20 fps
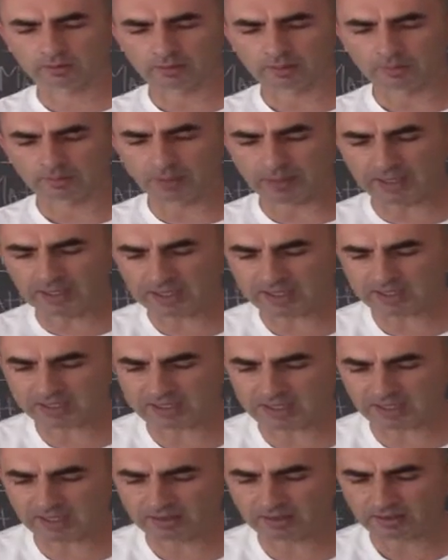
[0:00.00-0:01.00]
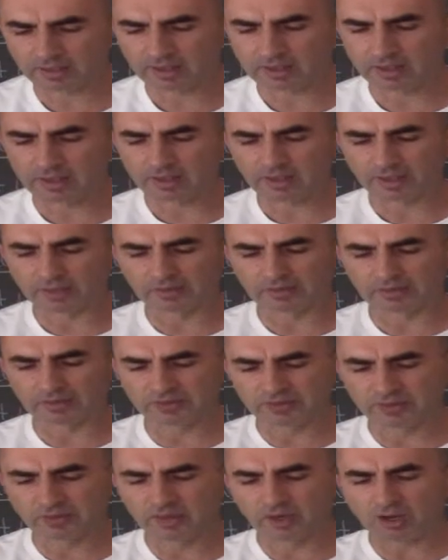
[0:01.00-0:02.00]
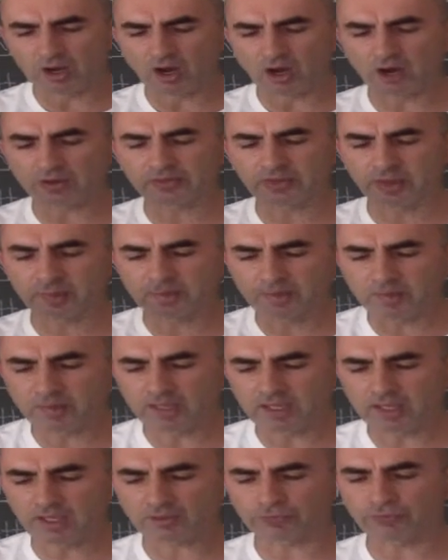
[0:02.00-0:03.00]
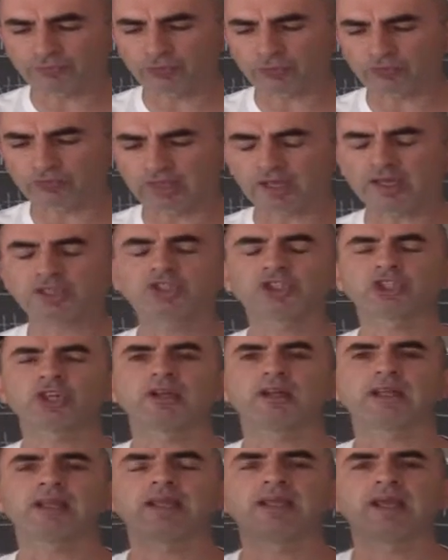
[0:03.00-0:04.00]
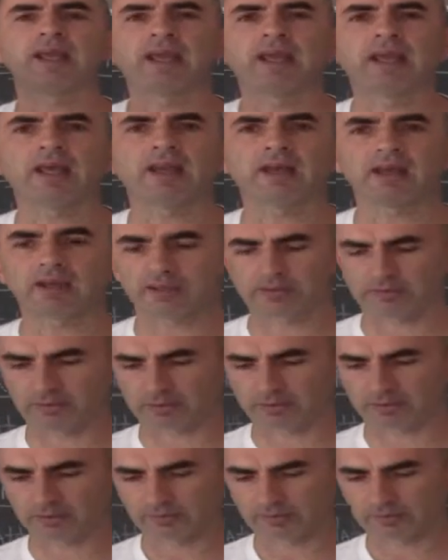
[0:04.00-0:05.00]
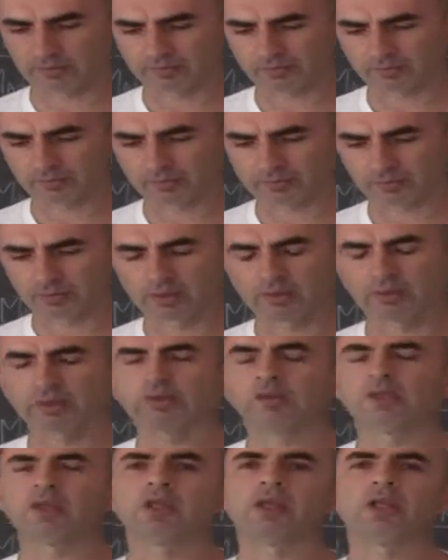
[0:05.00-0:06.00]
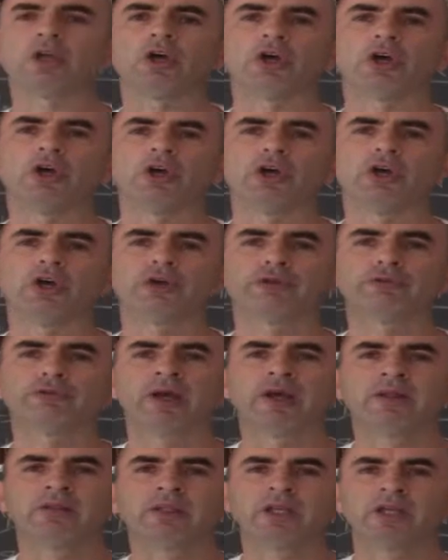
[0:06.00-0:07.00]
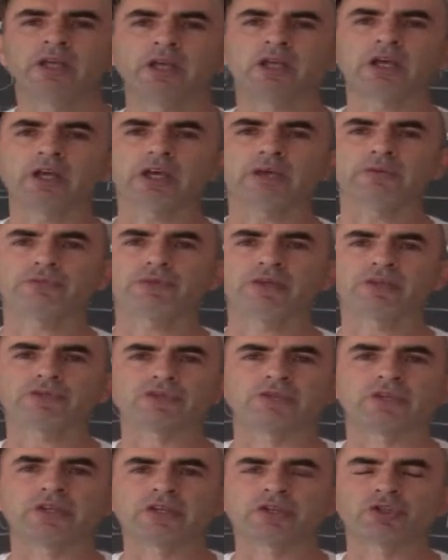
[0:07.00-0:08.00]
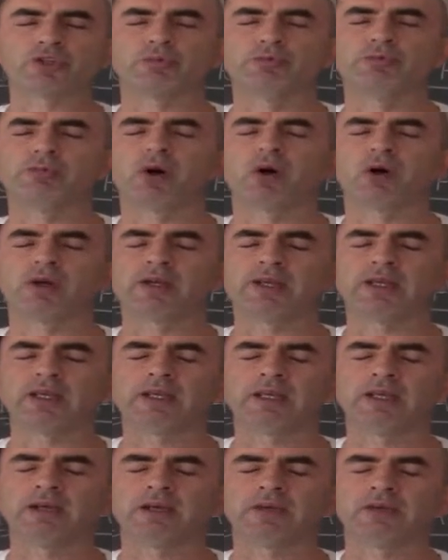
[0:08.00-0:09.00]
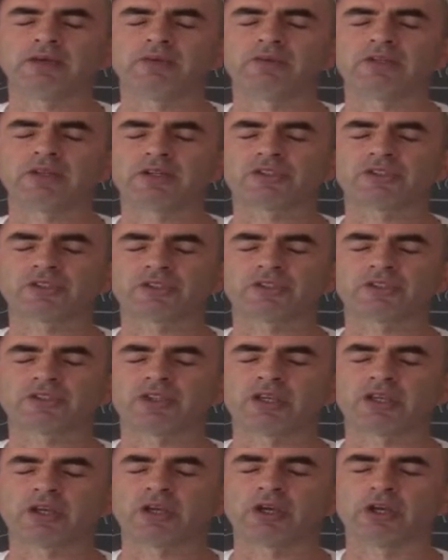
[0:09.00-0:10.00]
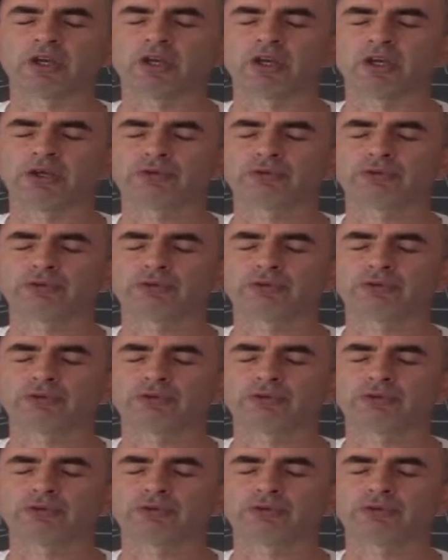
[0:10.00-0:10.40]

Blessed are the meek, for they shall inherit the earth. The earth is this body. This is the earth.